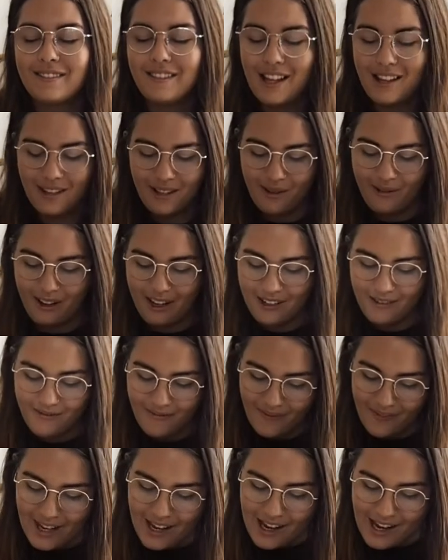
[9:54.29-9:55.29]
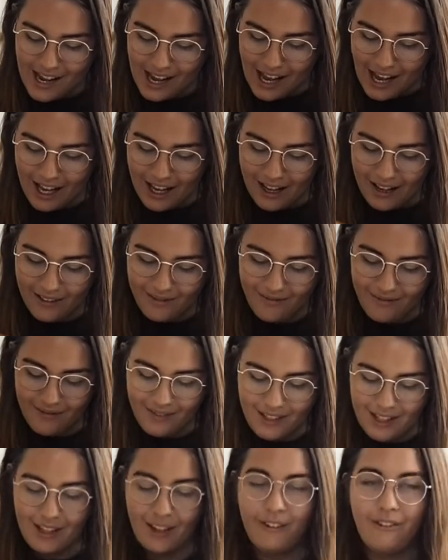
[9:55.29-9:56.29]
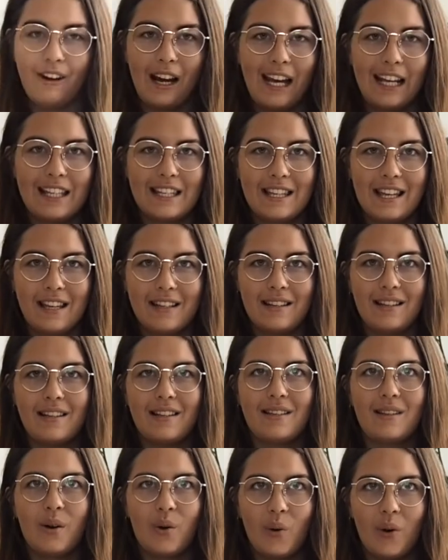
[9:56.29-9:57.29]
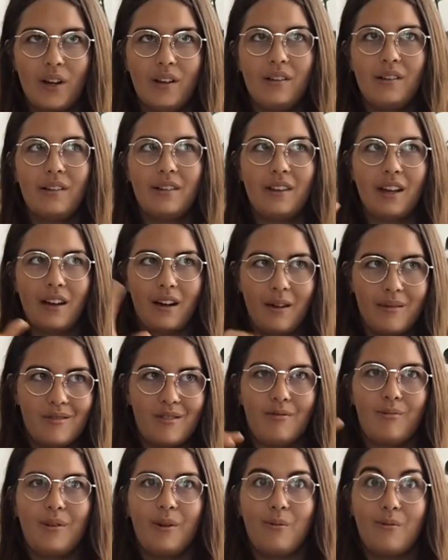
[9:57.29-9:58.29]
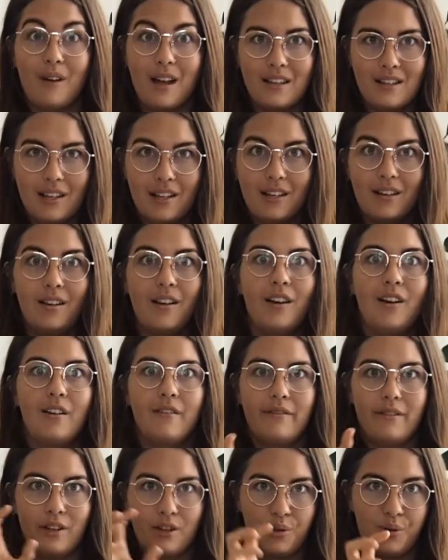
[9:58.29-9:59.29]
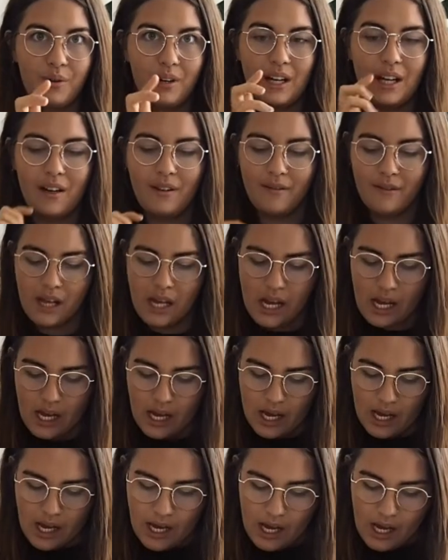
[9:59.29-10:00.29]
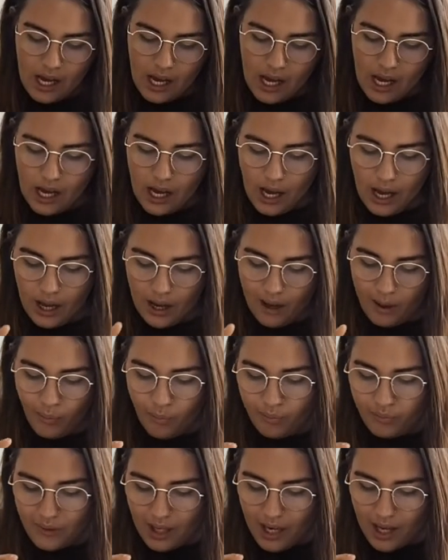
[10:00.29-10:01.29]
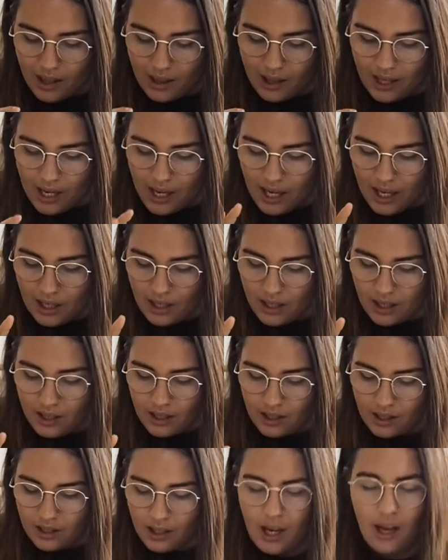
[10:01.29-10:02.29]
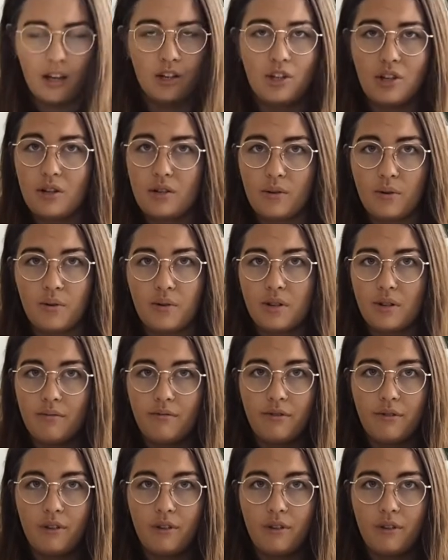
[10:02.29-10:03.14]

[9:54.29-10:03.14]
that's the word. So frankincense is the oil that comes from the resin of the tree. And then, yeah, it's just awesome